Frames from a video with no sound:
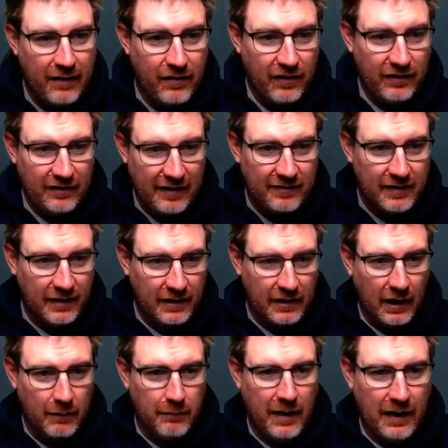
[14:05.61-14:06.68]
This is going to
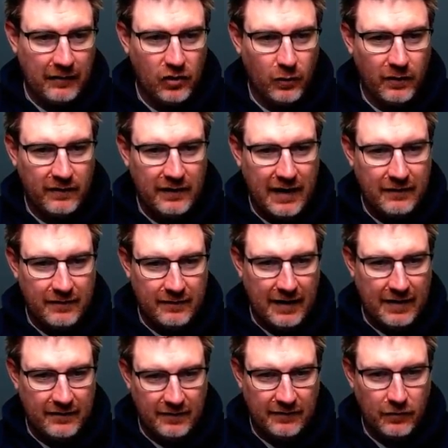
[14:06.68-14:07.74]
come back to us as
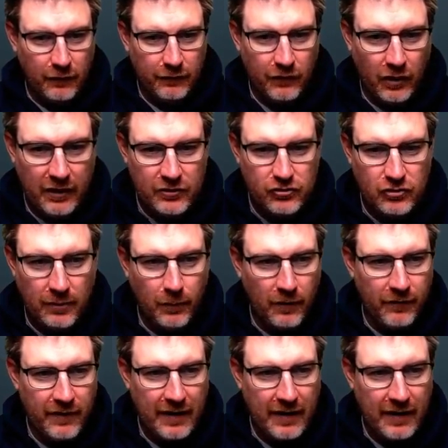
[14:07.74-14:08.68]
the soft tyres drop off,